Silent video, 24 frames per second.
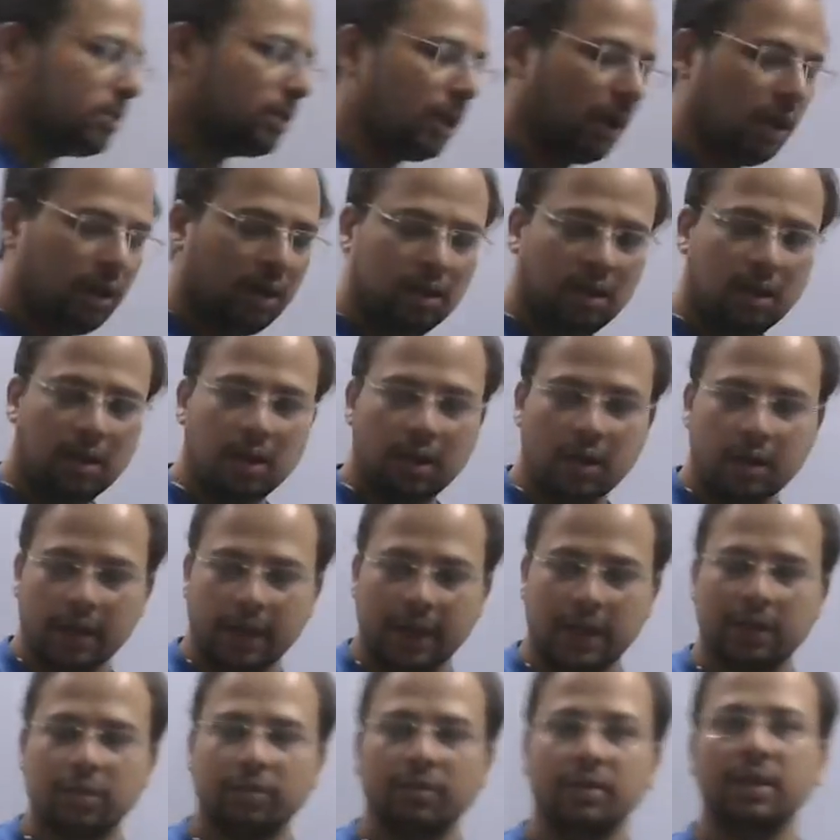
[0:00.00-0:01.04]
that
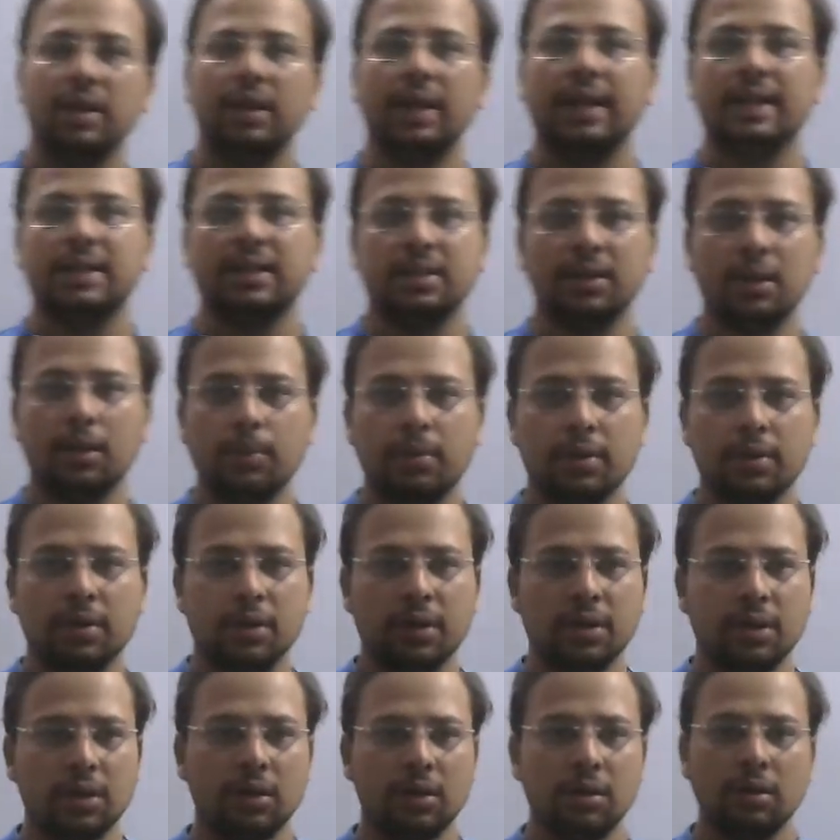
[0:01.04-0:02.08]
it will accept
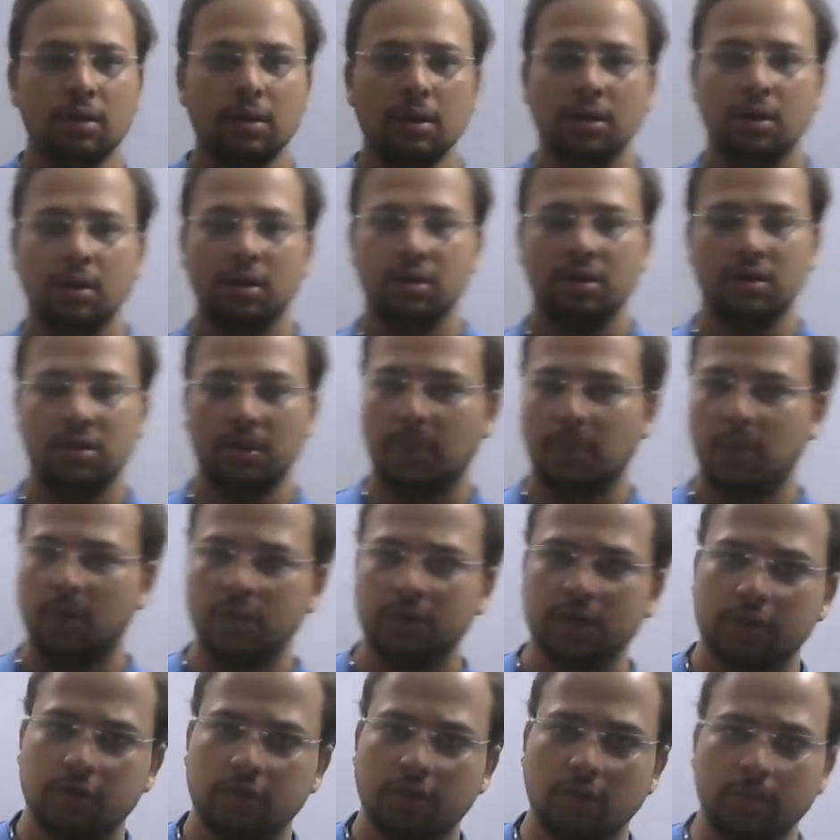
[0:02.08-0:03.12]
the
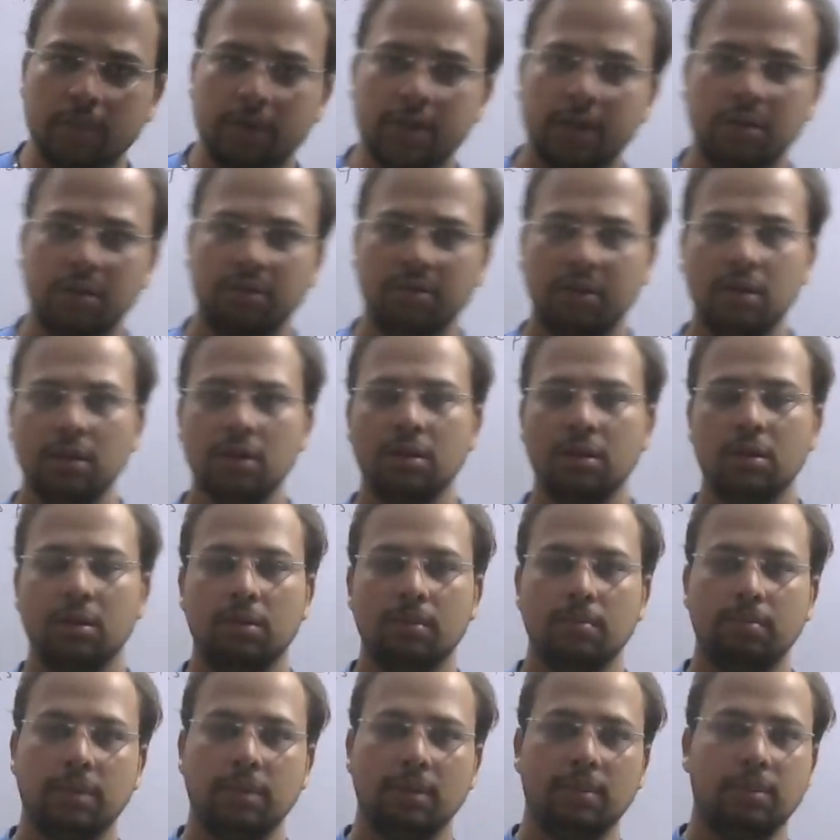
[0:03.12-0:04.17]
deposits from the general
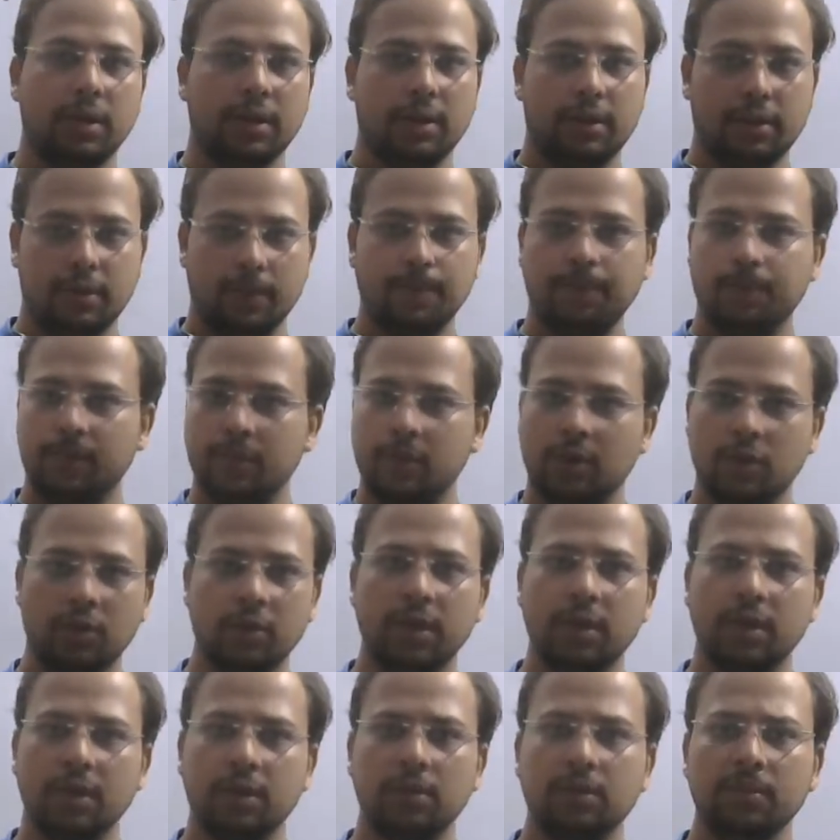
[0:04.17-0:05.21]
public. Okay,